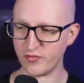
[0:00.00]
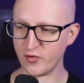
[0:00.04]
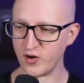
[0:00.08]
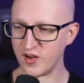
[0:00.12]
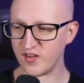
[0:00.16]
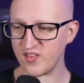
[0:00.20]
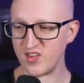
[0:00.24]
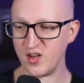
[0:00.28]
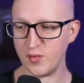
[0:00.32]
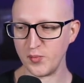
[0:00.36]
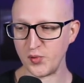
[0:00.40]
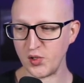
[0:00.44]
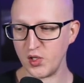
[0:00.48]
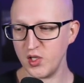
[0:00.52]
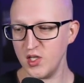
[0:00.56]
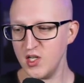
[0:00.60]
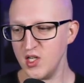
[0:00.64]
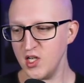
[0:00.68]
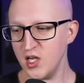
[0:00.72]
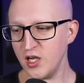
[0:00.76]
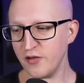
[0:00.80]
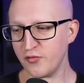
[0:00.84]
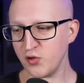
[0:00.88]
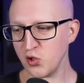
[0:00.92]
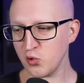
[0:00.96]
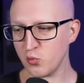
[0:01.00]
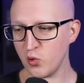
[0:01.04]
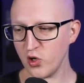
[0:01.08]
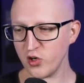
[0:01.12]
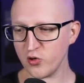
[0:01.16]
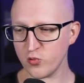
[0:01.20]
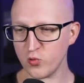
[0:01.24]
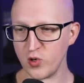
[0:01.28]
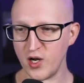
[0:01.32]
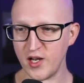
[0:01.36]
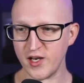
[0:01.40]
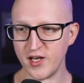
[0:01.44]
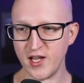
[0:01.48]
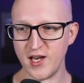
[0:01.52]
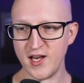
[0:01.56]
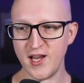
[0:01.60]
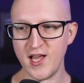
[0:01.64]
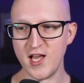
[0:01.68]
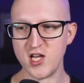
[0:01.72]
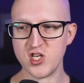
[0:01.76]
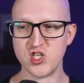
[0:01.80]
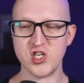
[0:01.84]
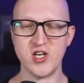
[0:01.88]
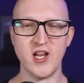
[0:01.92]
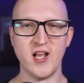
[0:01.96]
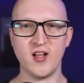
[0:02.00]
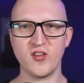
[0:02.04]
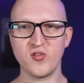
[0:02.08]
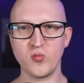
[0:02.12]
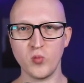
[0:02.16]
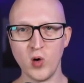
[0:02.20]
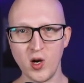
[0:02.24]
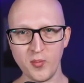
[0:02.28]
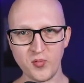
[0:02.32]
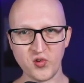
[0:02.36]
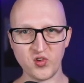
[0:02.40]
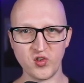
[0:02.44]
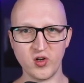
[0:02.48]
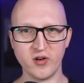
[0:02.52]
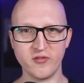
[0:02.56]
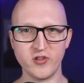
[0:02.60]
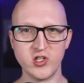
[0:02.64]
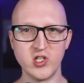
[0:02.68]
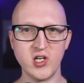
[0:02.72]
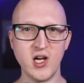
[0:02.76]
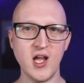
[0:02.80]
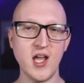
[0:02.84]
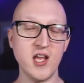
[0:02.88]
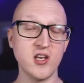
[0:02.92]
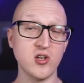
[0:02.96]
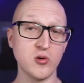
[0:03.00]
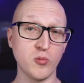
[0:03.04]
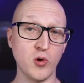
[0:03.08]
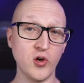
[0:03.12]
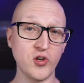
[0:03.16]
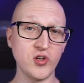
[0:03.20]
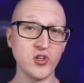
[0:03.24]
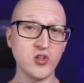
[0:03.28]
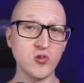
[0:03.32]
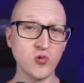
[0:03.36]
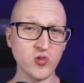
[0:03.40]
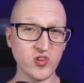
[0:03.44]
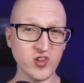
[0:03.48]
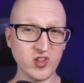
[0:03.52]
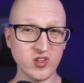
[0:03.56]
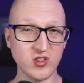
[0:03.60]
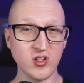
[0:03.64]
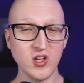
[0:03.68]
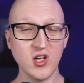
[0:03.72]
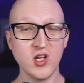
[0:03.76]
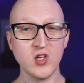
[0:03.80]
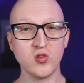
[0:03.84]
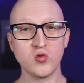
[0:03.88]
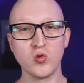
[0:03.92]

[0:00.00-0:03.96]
For example, if you want to run an Nginx web server and you want to use it